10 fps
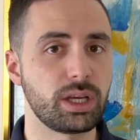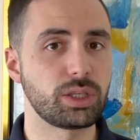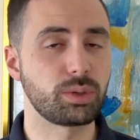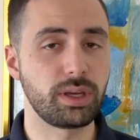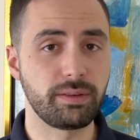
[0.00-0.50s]

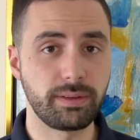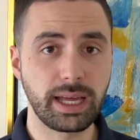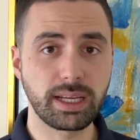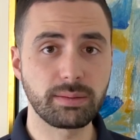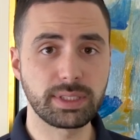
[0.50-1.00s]
So if
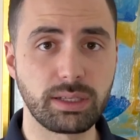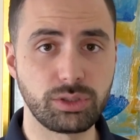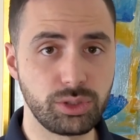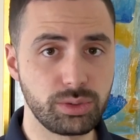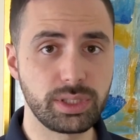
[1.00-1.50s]
that comes out
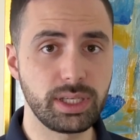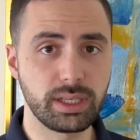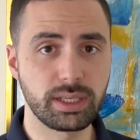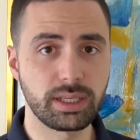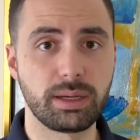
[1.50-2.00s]
juicy,
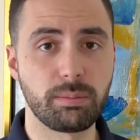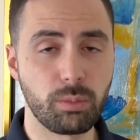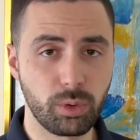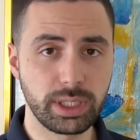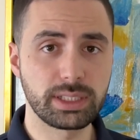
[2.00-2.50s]

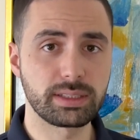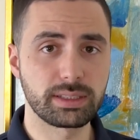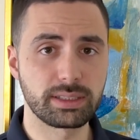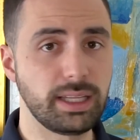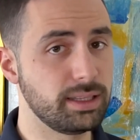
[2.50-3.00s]
moist,
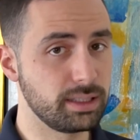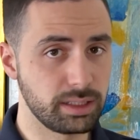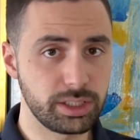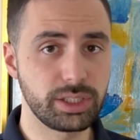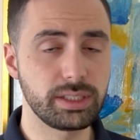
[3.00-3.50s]

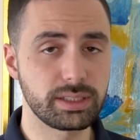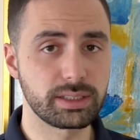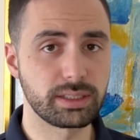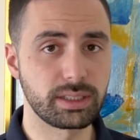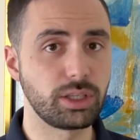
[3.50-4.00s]
delicious,
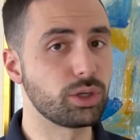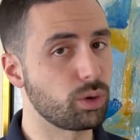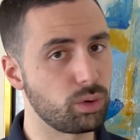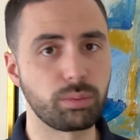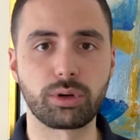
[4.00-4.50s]
your
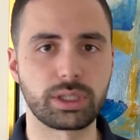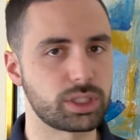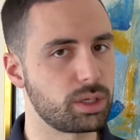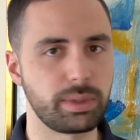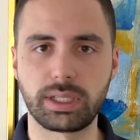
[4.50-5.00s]
whole bird is
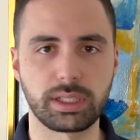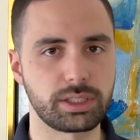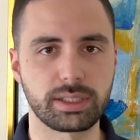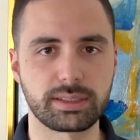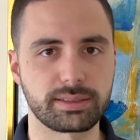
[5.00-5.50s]
gonna be
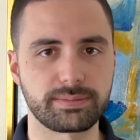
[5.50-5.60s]
delicious.